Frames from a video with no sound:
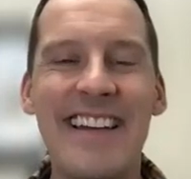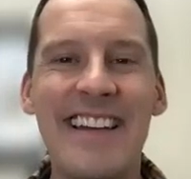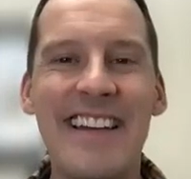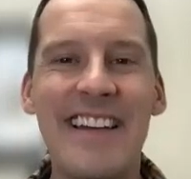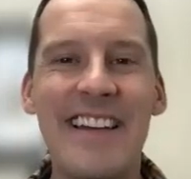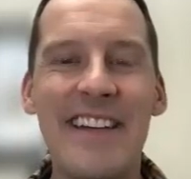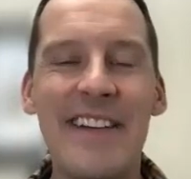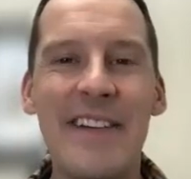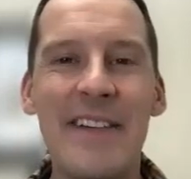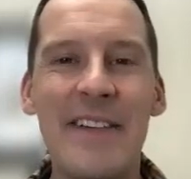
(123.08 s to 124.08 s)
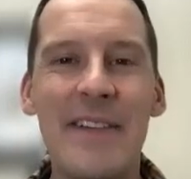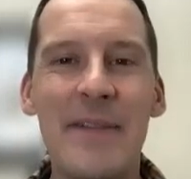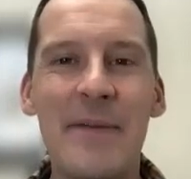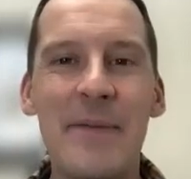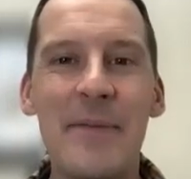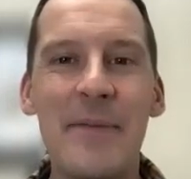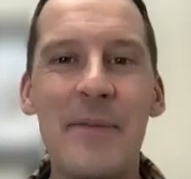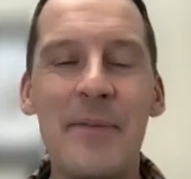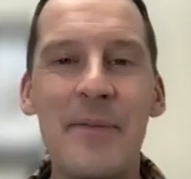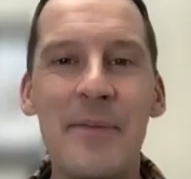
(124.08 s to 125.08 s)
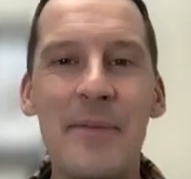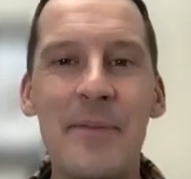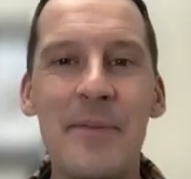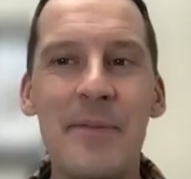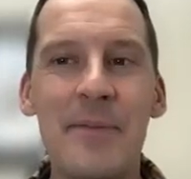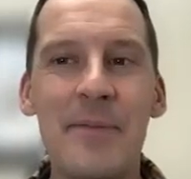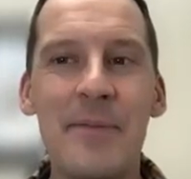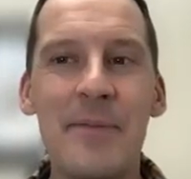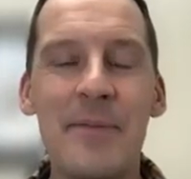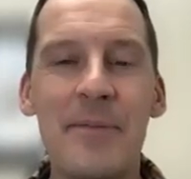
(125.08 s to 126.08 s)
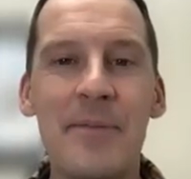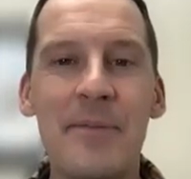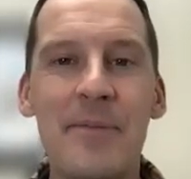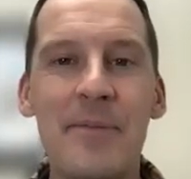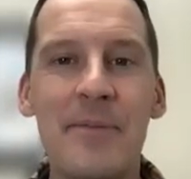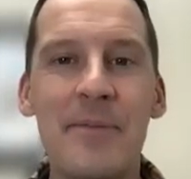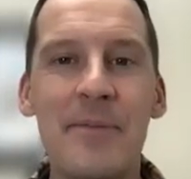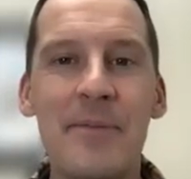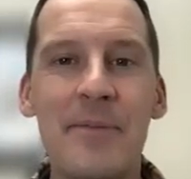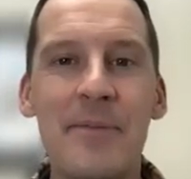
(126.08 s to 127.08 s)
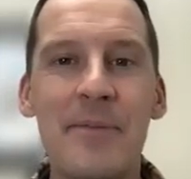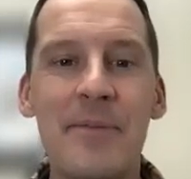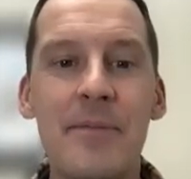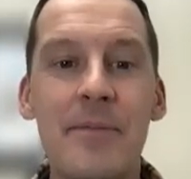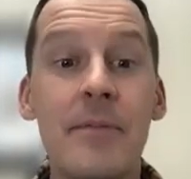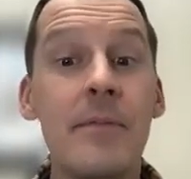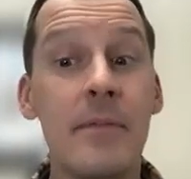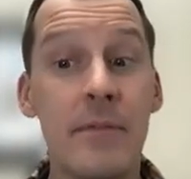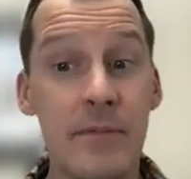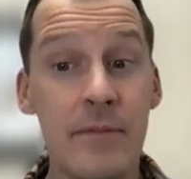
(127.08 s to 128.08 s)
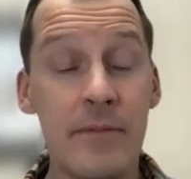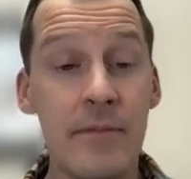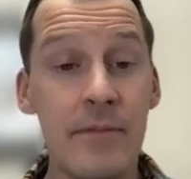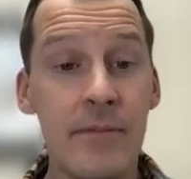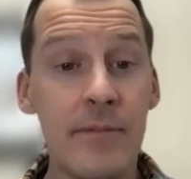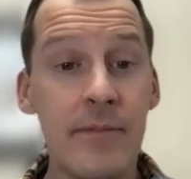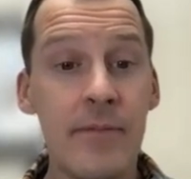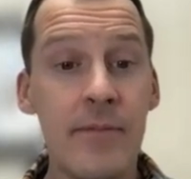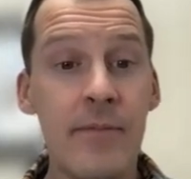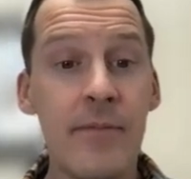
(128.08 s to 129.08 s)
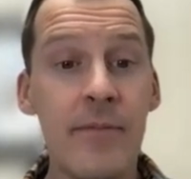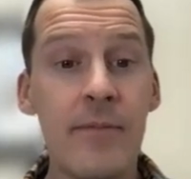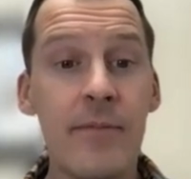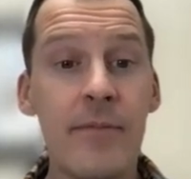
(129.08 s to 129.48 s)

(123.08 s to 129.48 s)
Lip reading: The person shown says nothing.